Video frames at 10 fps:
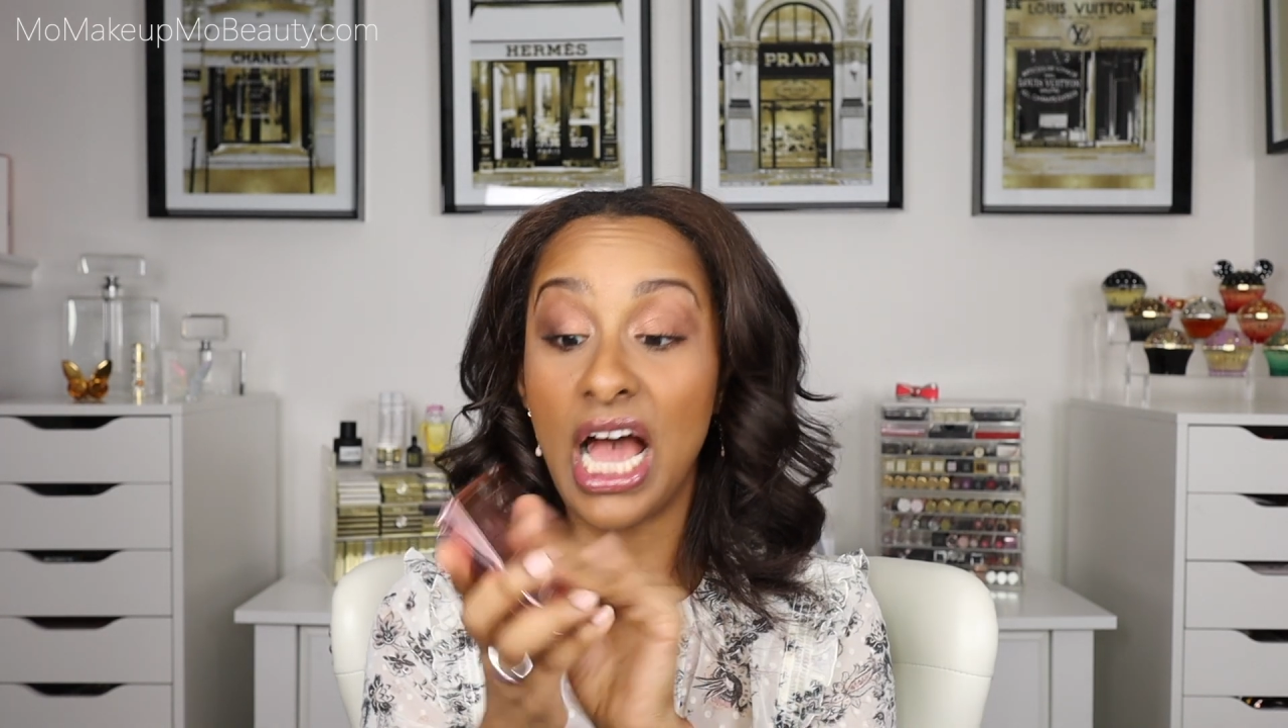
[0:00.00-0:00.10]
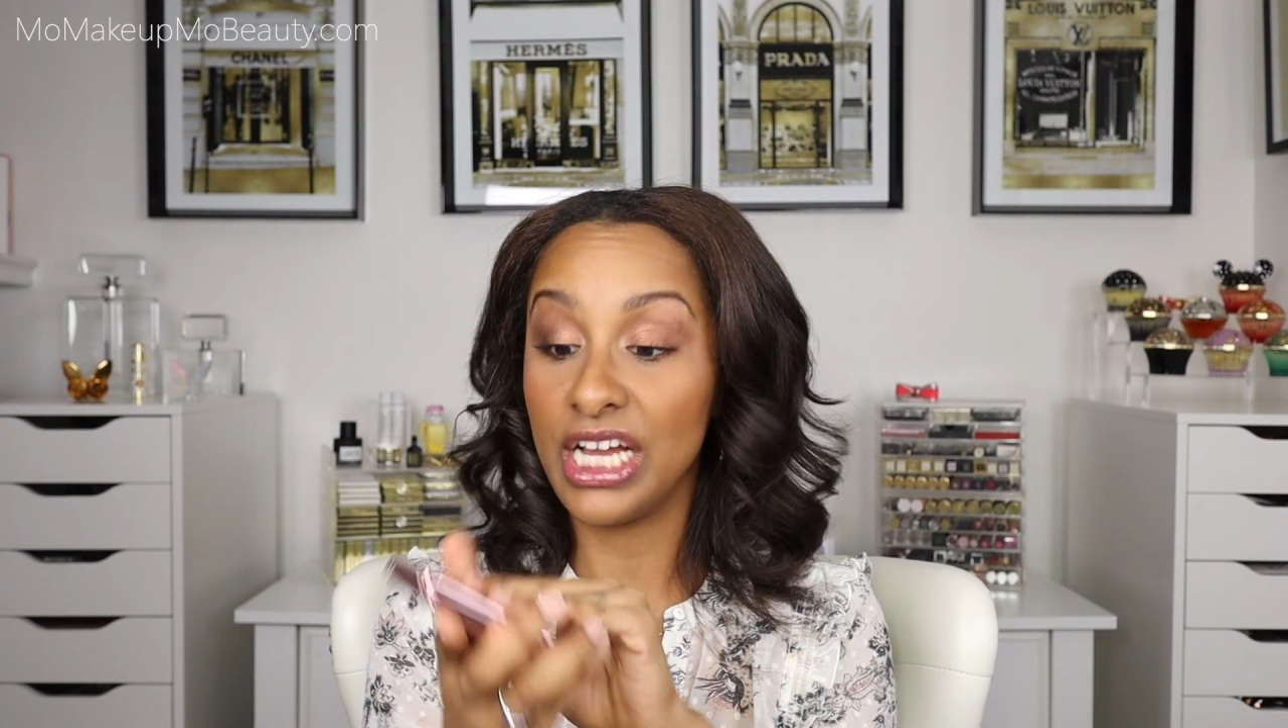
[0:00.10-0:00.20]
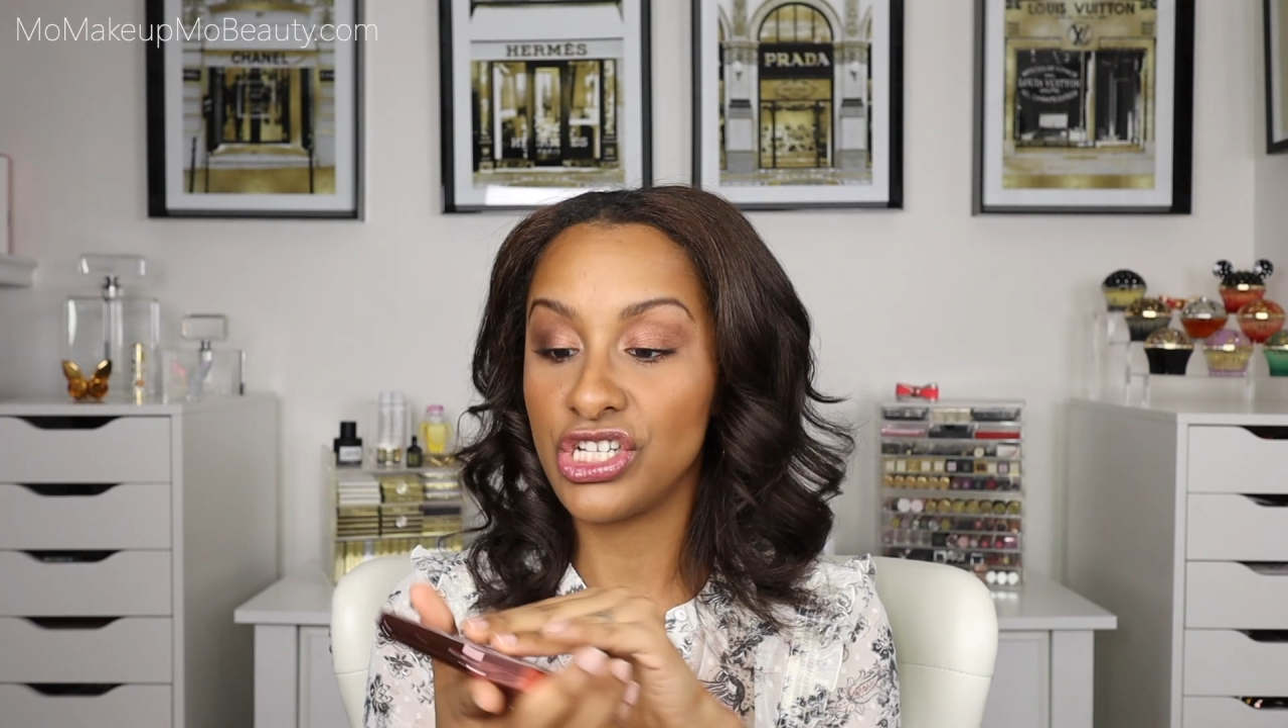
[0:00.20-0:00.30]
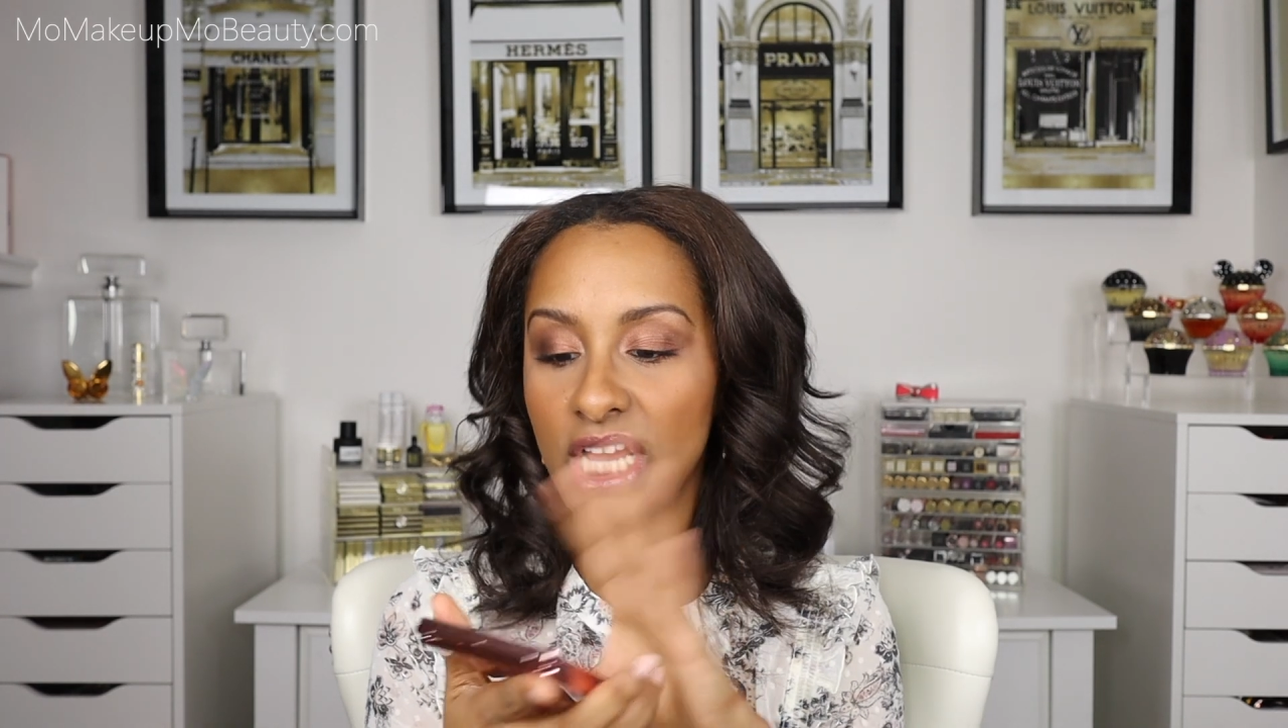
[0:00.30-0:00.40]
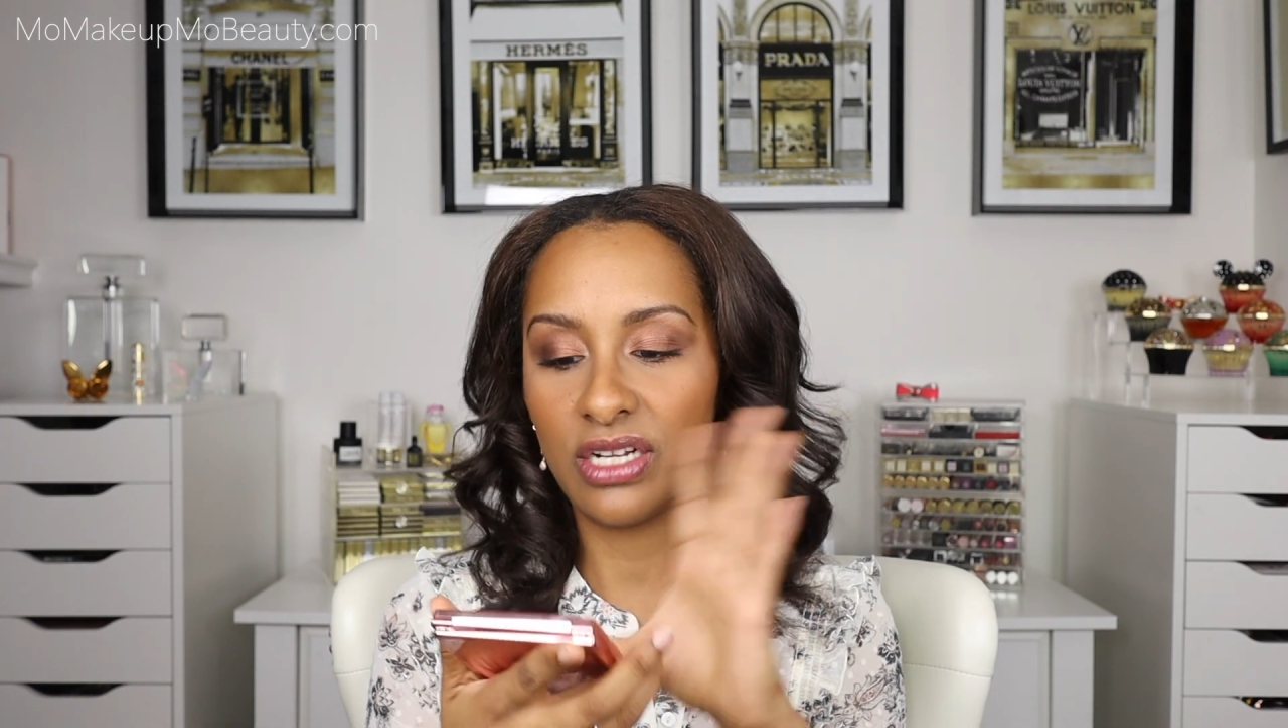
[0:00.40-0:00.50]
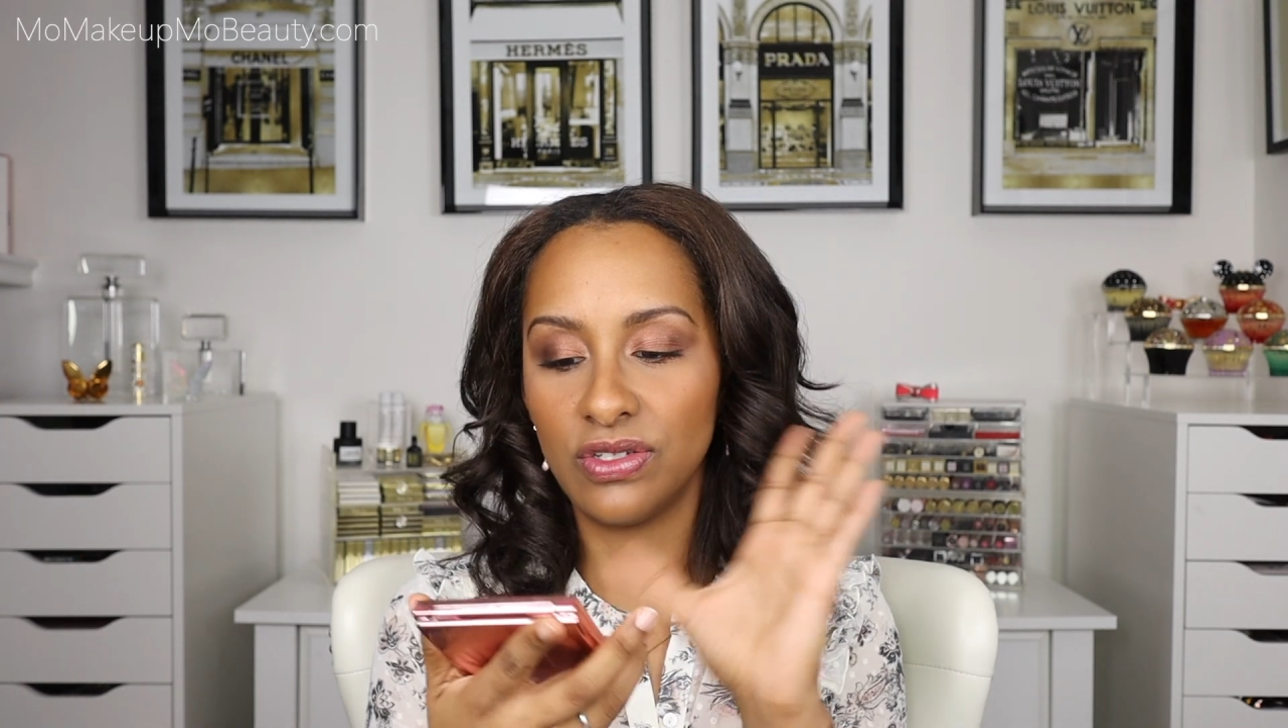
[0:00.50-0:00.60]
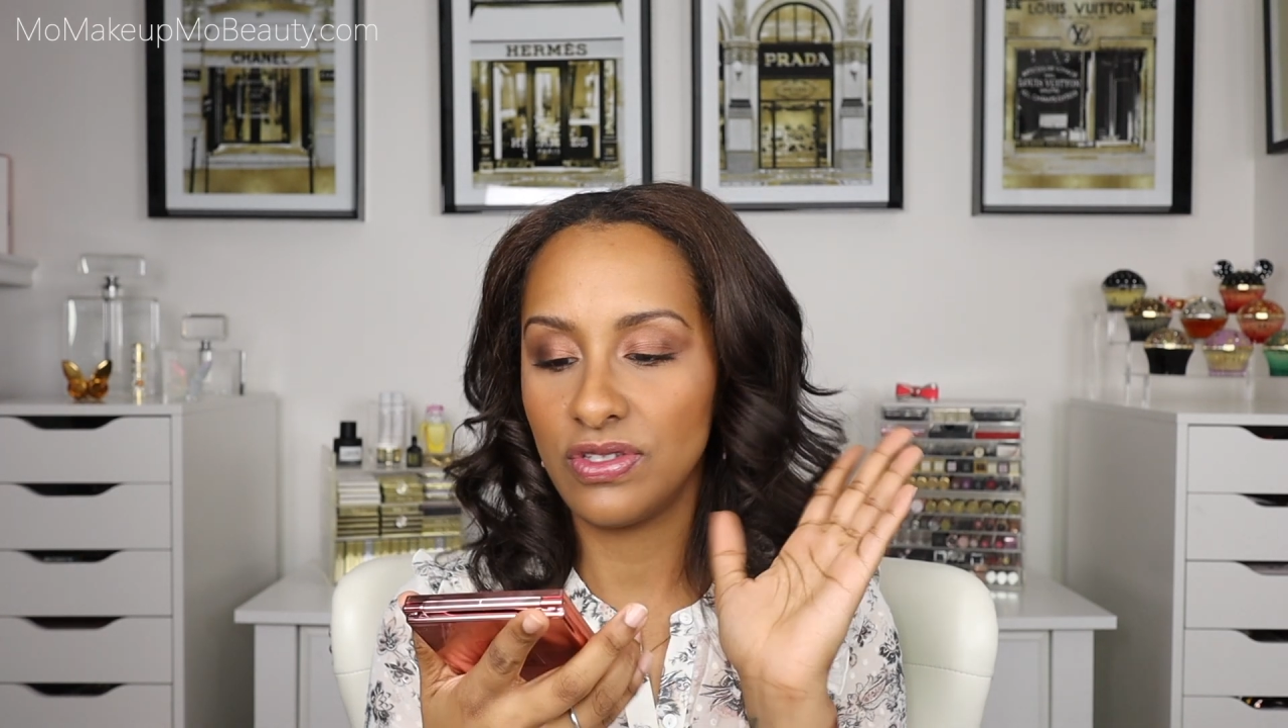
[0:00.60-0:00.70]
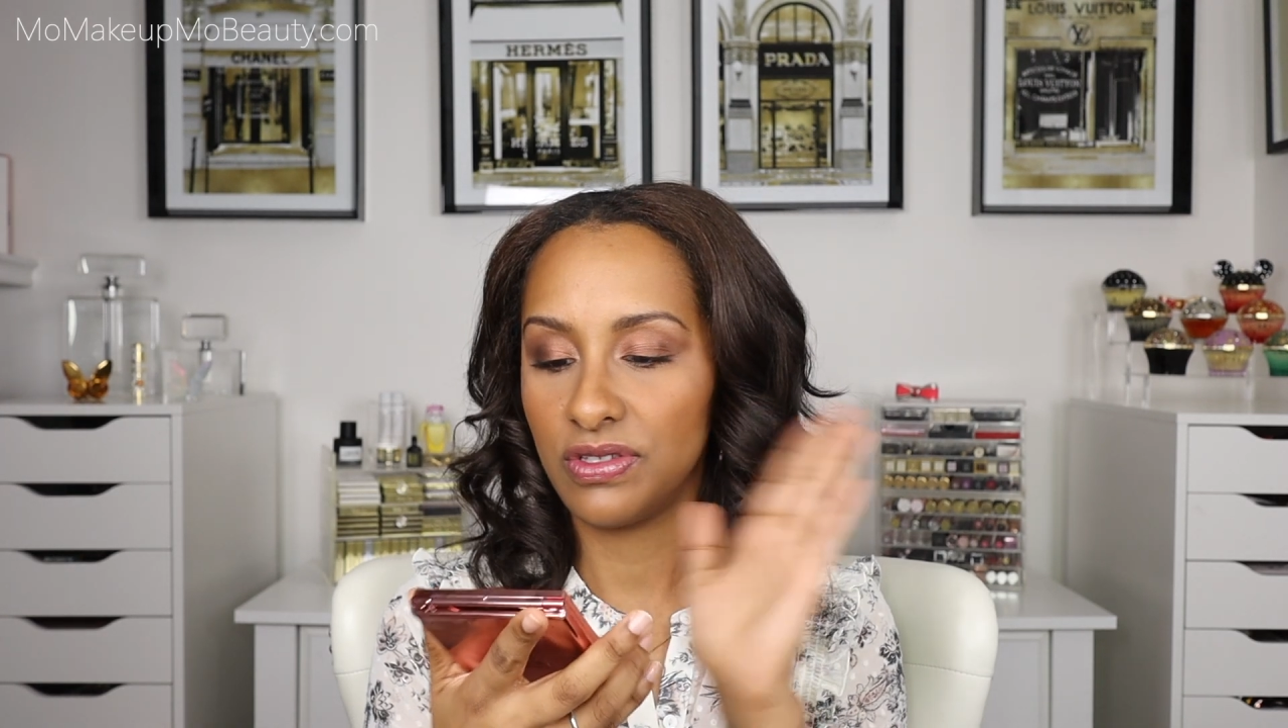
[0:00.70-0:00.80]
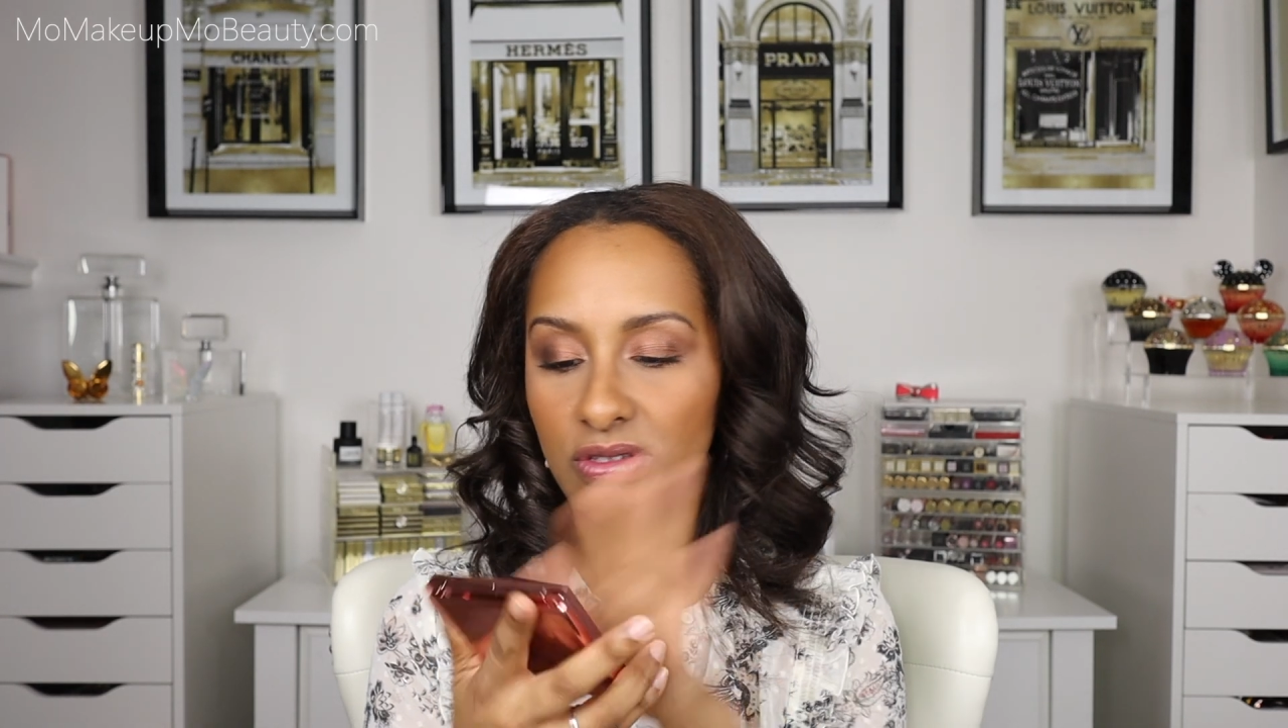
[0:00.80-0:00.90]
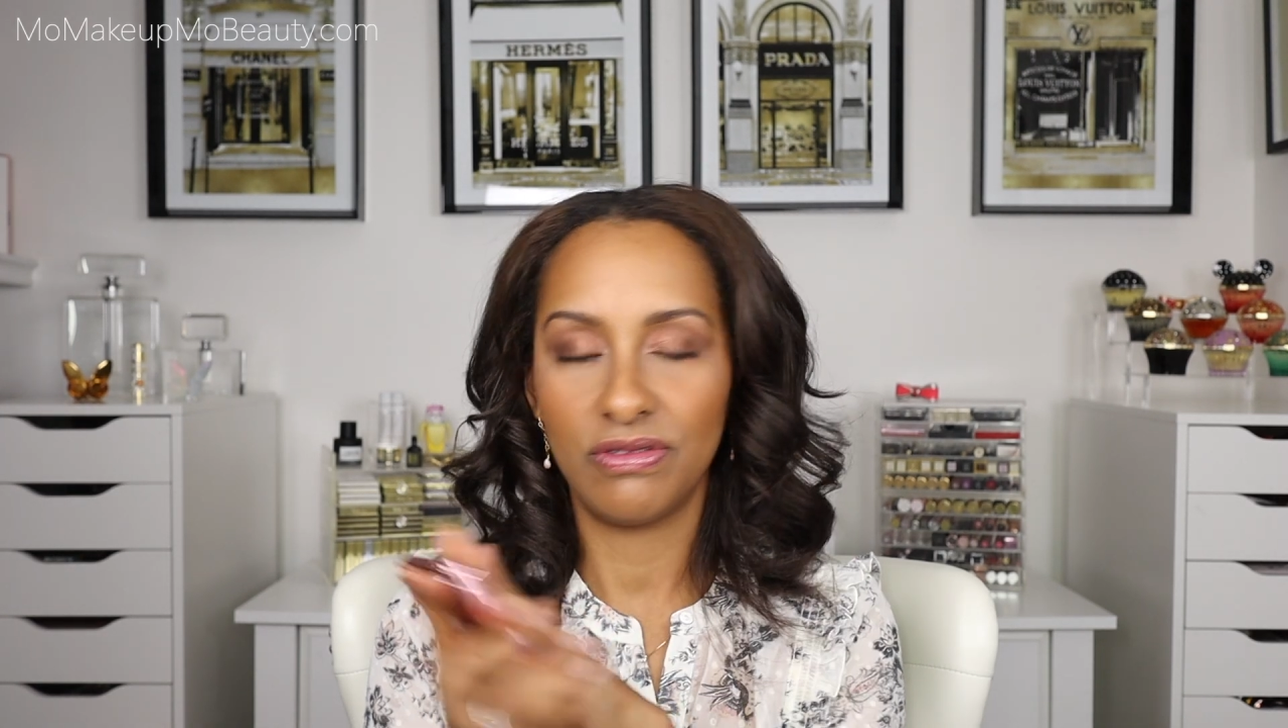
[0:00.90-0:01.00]

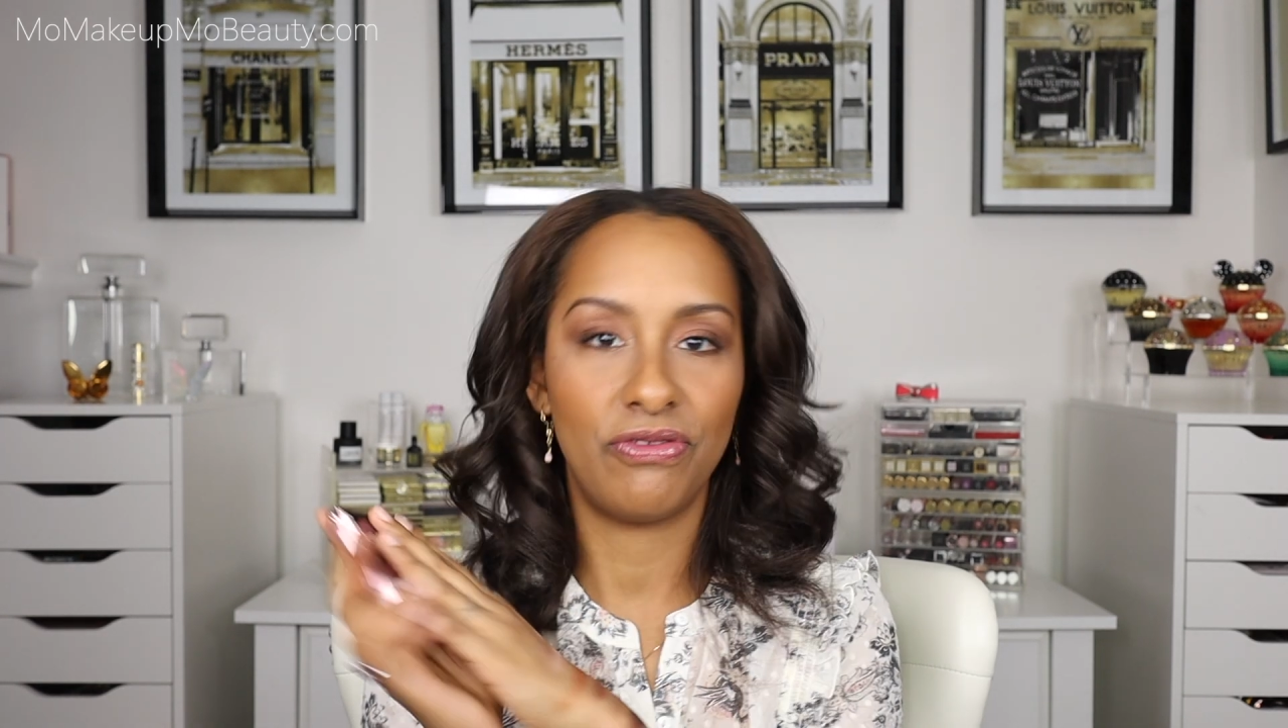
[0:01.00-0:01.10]
eyeshadows,